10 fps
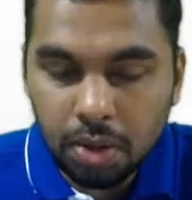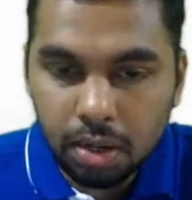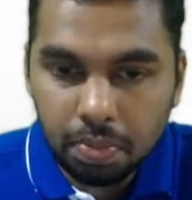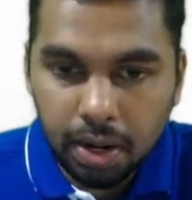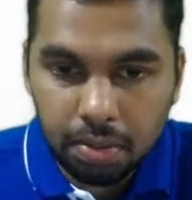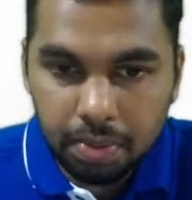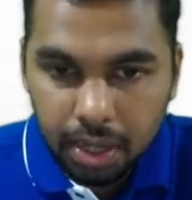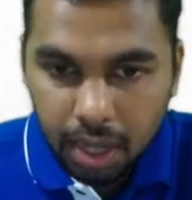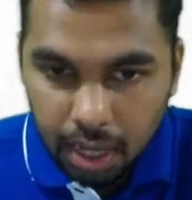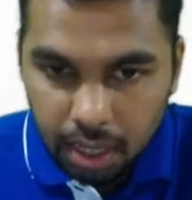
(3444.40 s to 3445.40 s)
multiplied
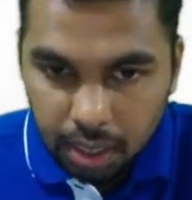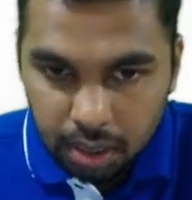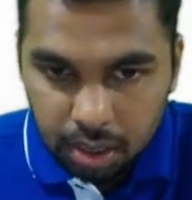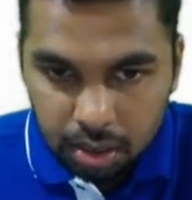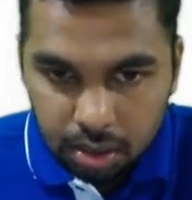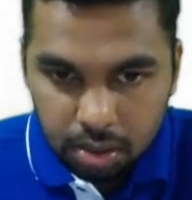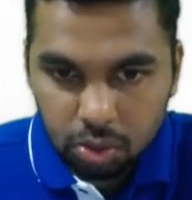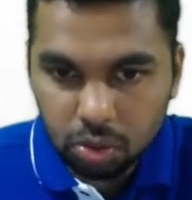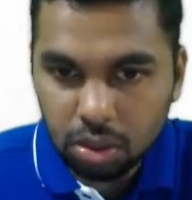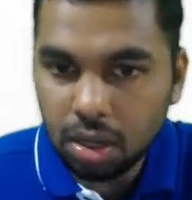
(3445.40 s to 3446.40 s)
by 8.
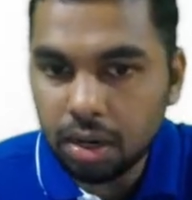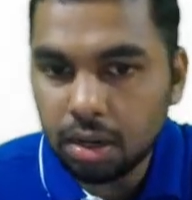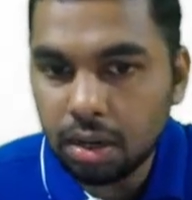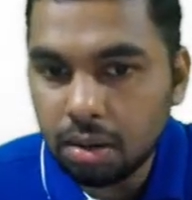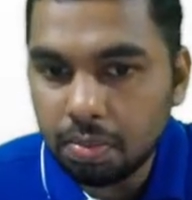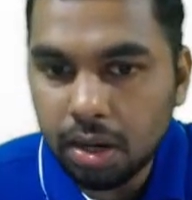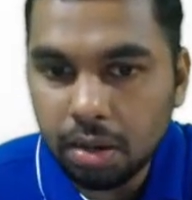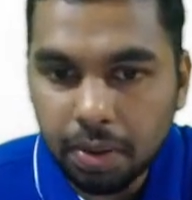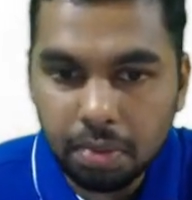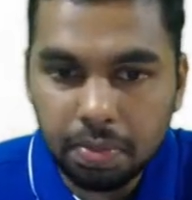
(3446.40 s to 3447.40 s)
So 300
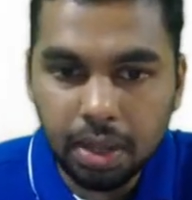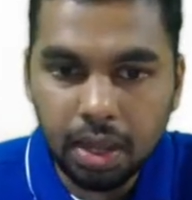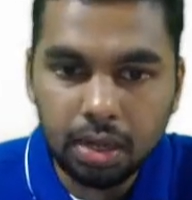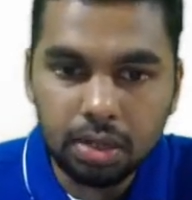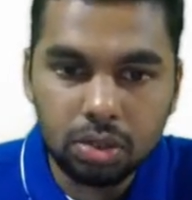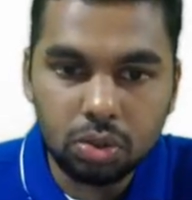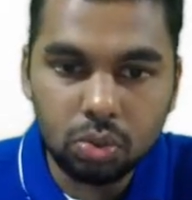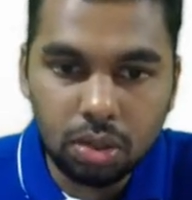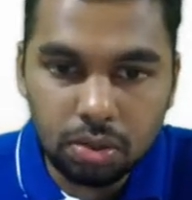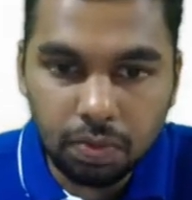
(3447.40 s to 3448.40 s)
multiplied by 8 is
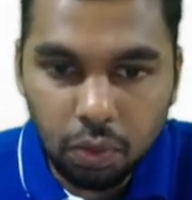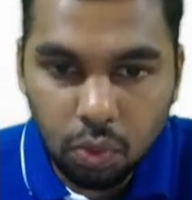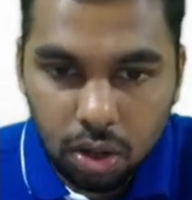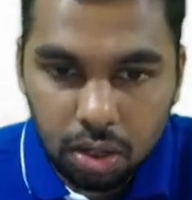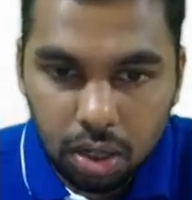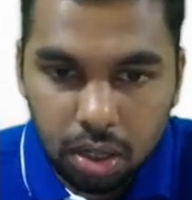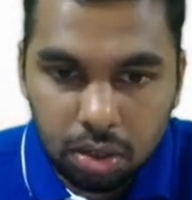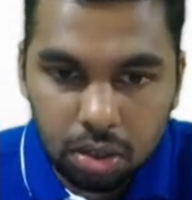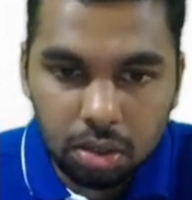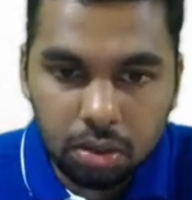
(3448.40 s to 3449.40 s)

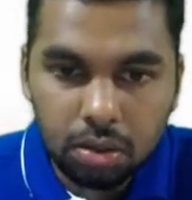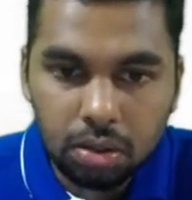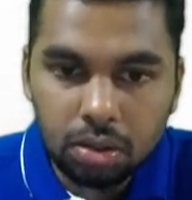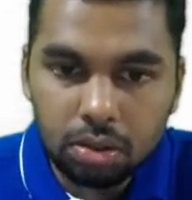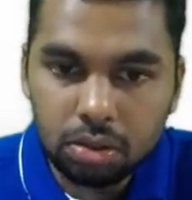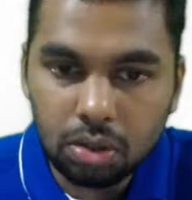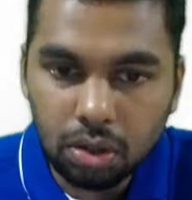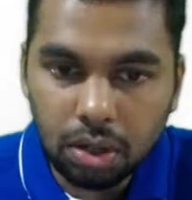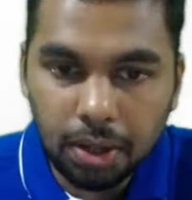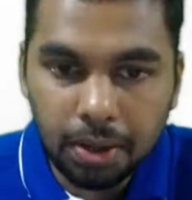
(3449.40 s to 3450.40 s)
2400.
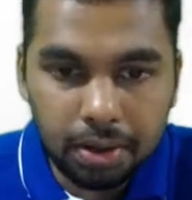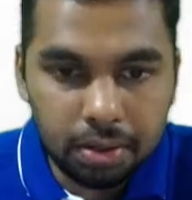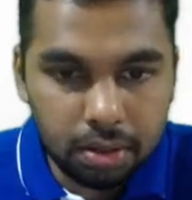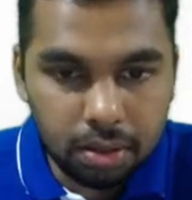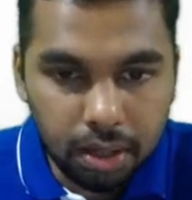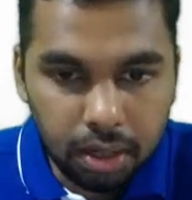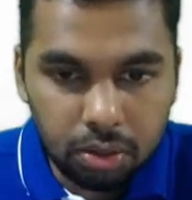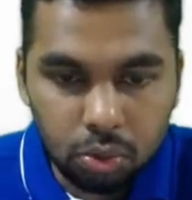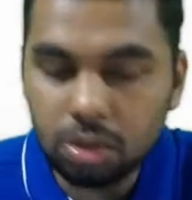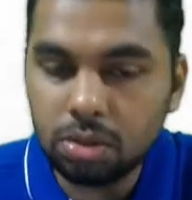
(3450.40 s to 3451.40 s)
Sorry, is it
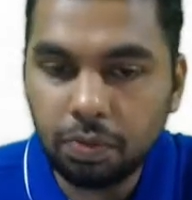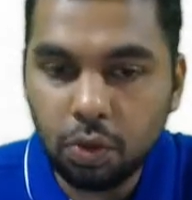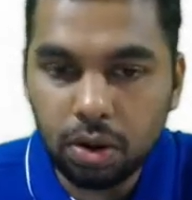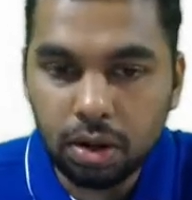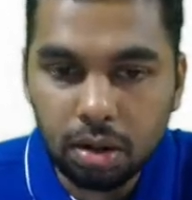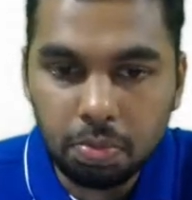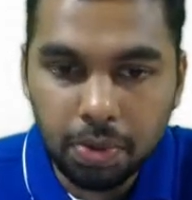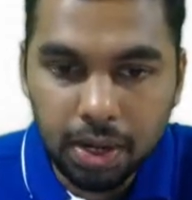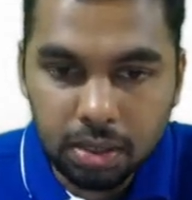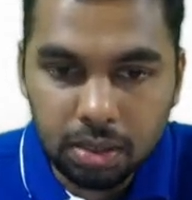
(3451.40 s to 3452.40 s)
correct? 2400
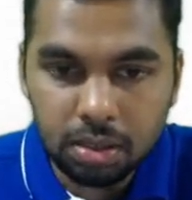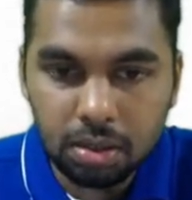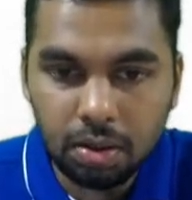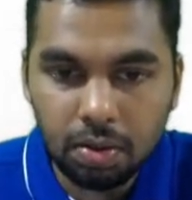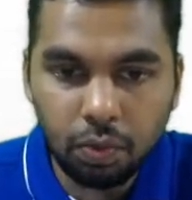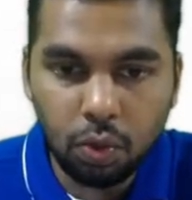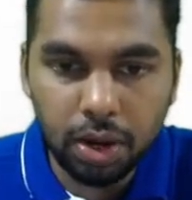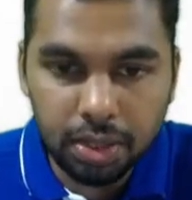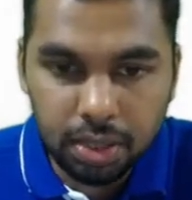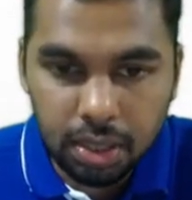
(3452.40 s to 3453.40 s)
plus
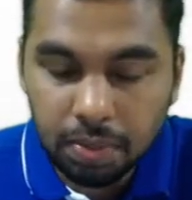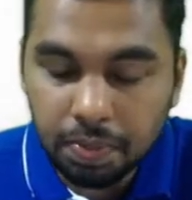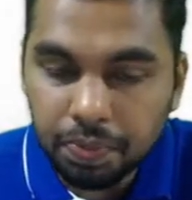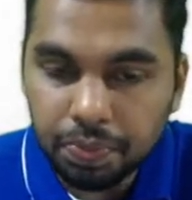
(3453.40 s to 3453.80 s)
480.